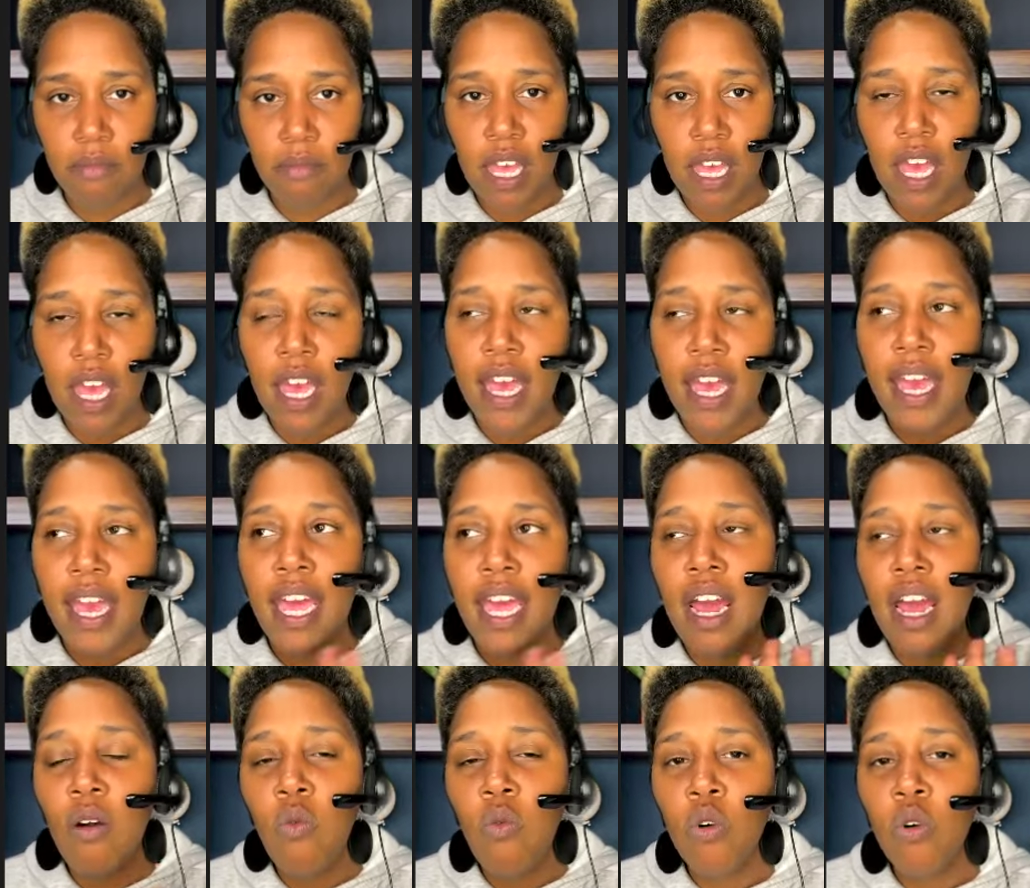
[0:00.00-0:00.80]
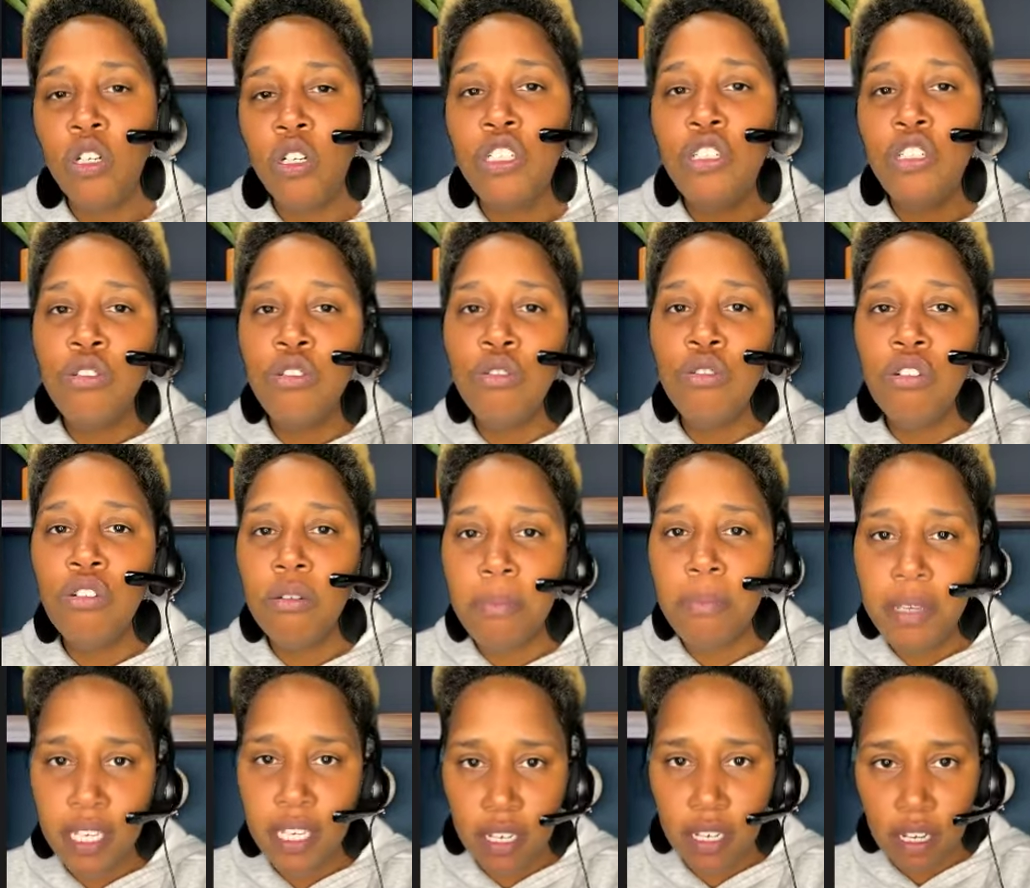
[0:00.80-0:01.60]
And I want you to
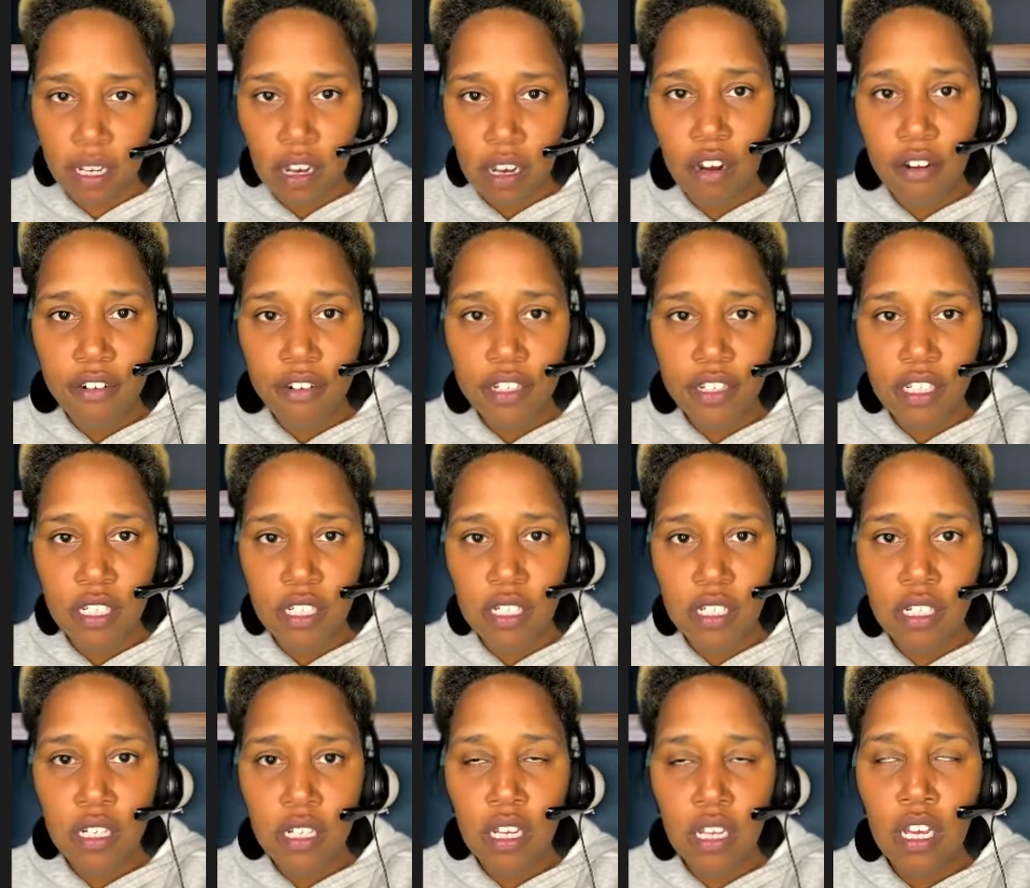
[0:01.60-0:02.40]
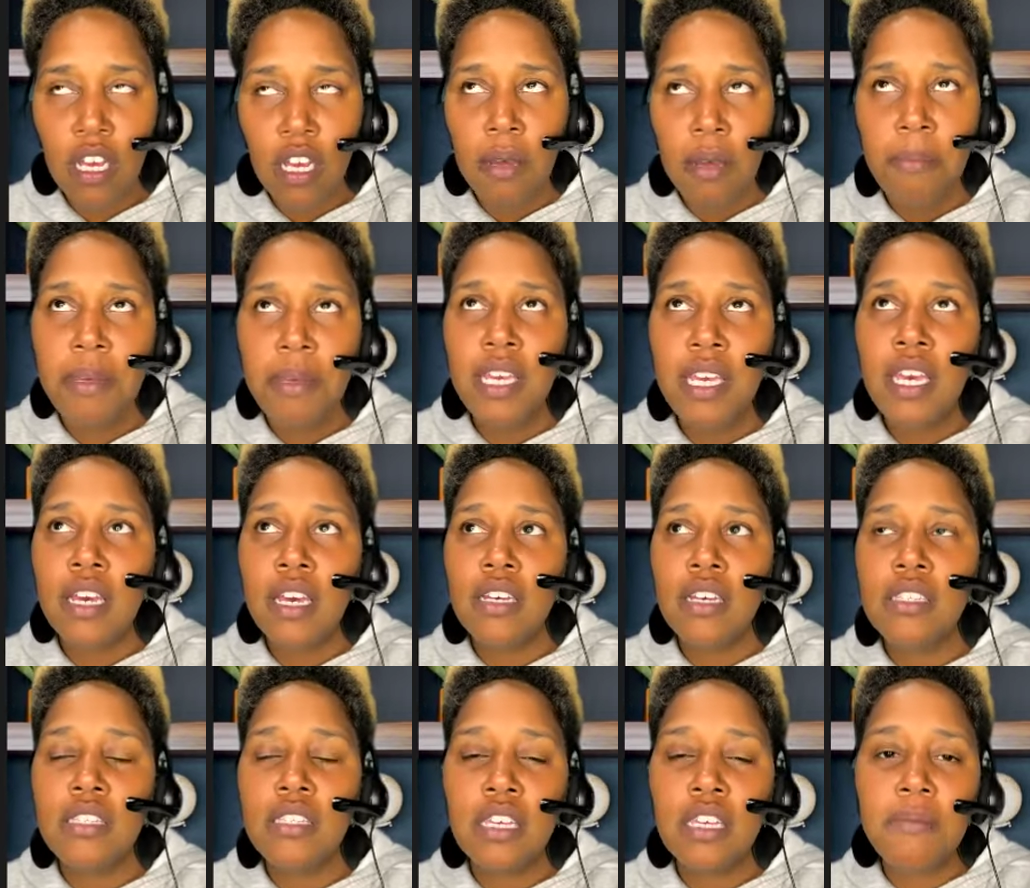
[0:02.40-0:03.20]
be encouraged because
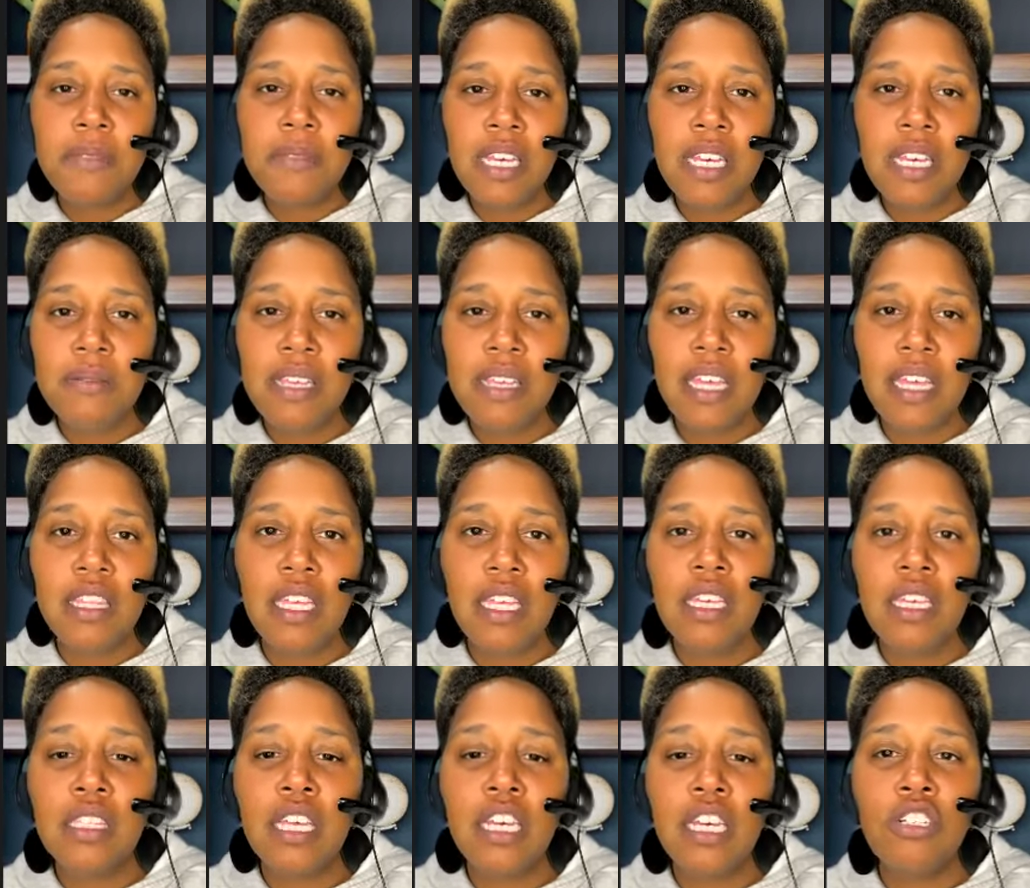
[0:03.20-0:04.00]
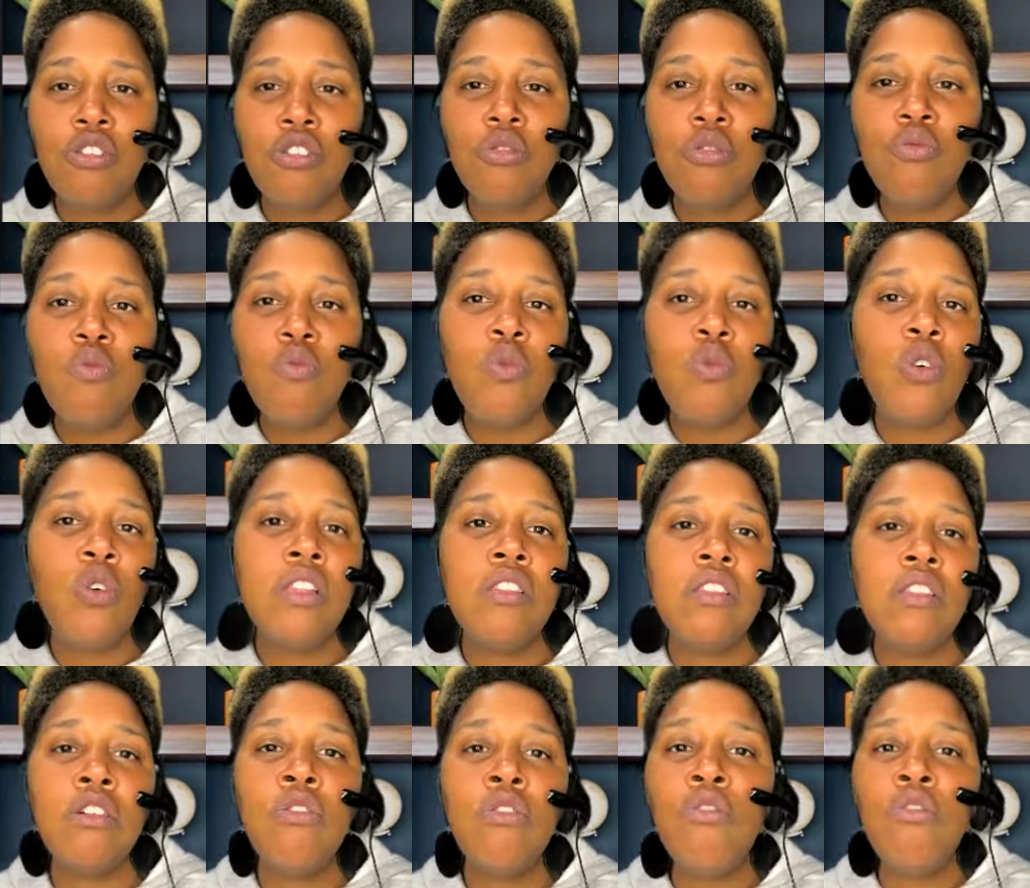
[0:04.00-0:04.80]
sometimes I think that you want
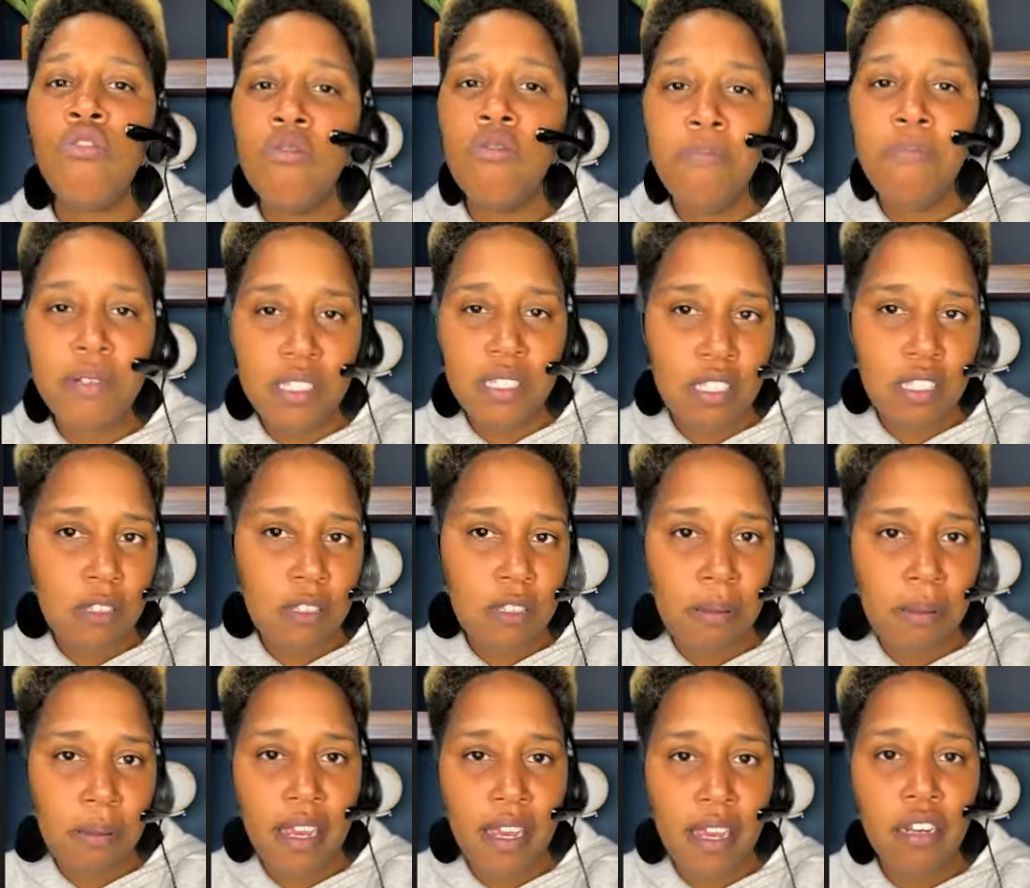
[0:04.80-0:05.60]
the whole business plan.